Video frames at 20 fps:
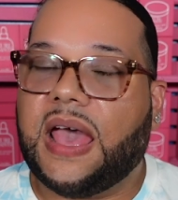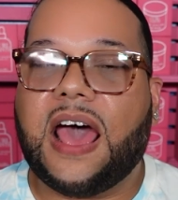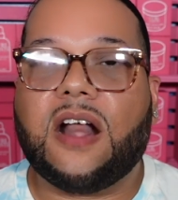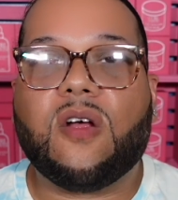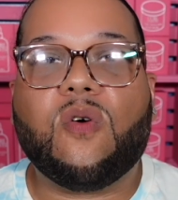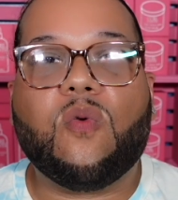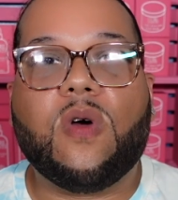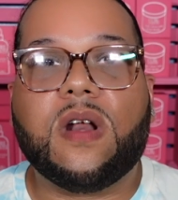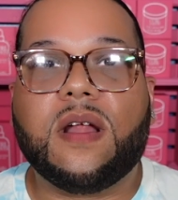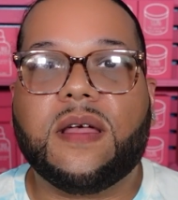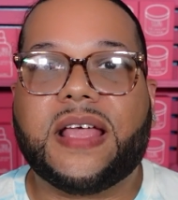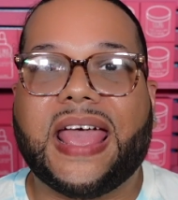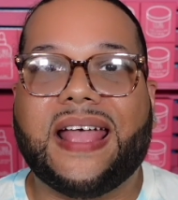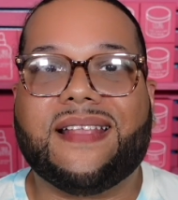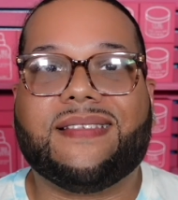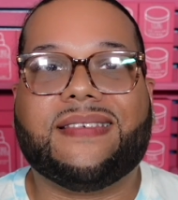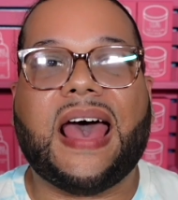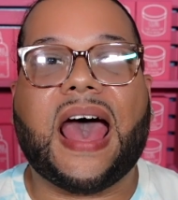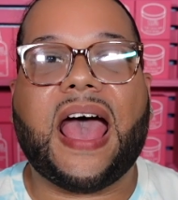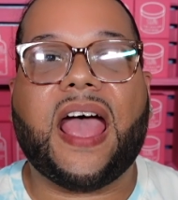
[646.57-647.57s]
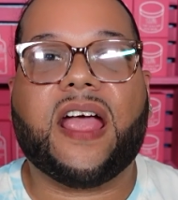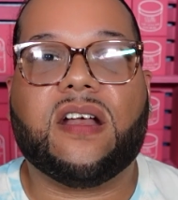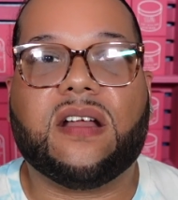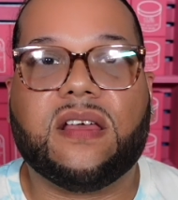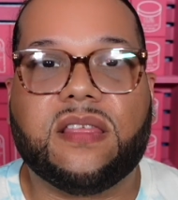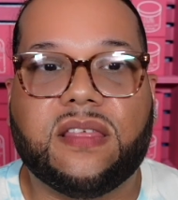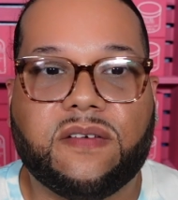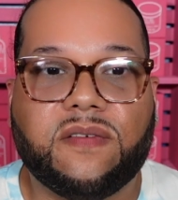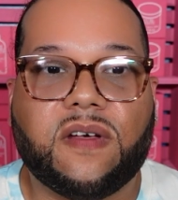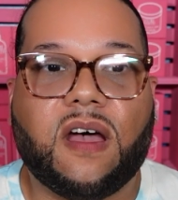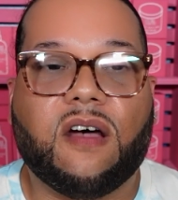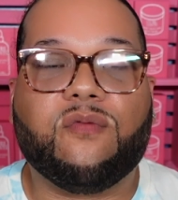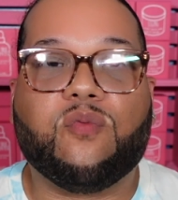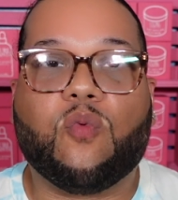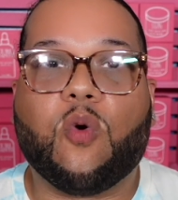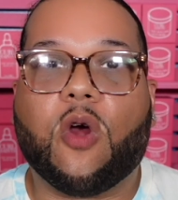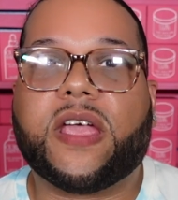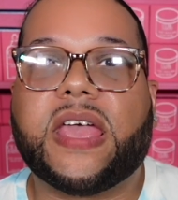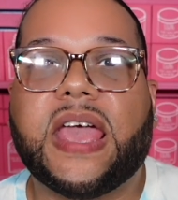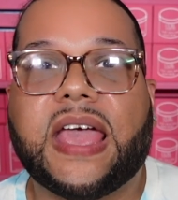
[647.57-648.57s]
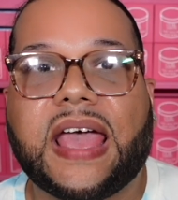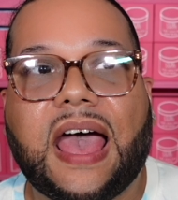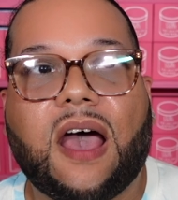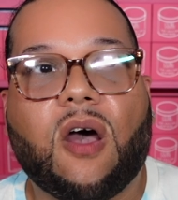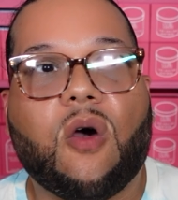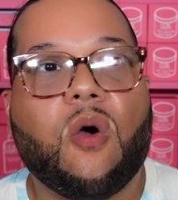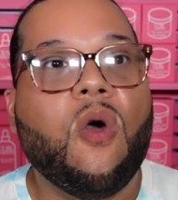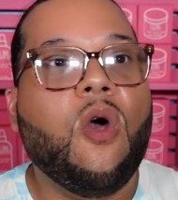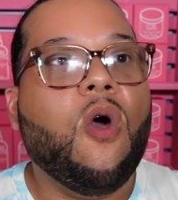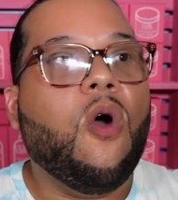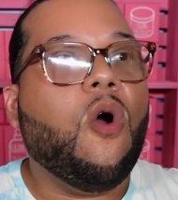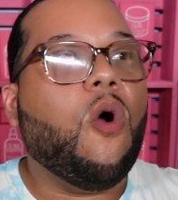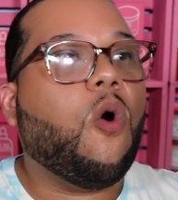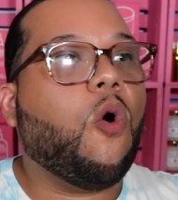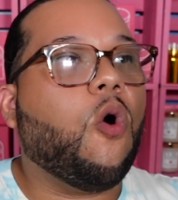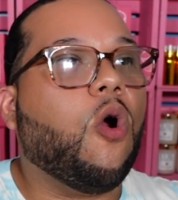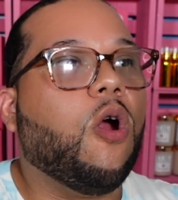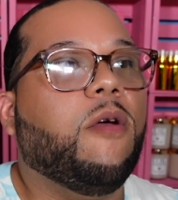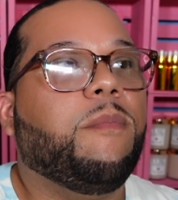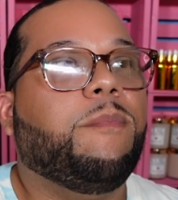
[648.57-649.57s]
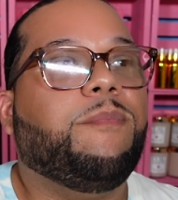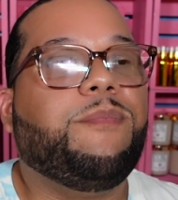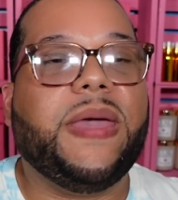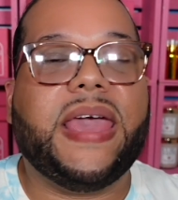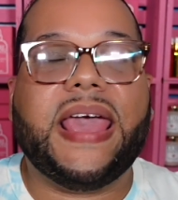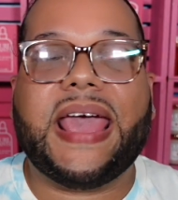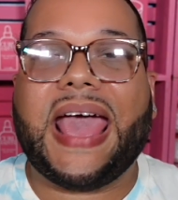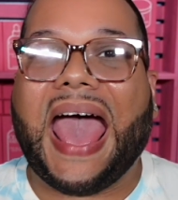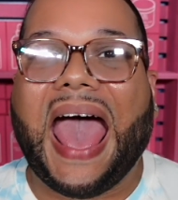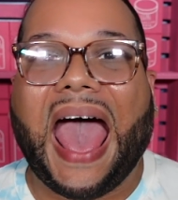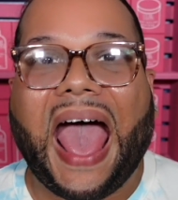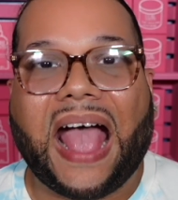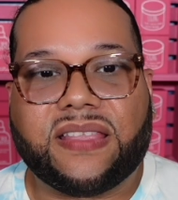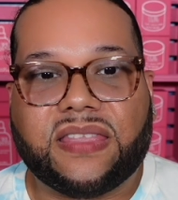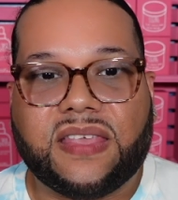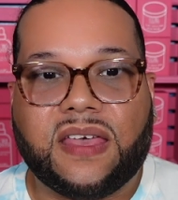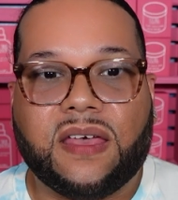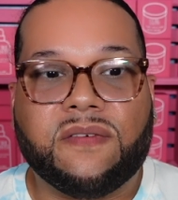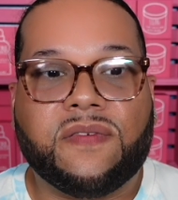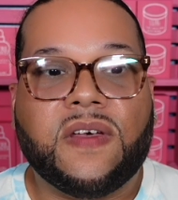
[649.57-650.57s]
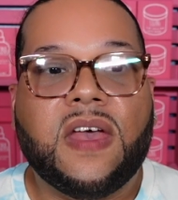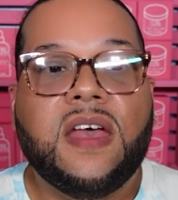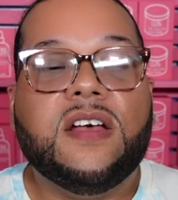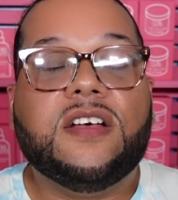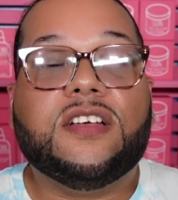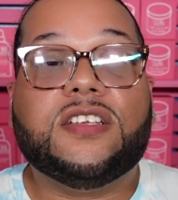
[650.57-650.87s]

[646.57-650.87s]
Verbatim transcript: I don't want to get tired of working out or being active.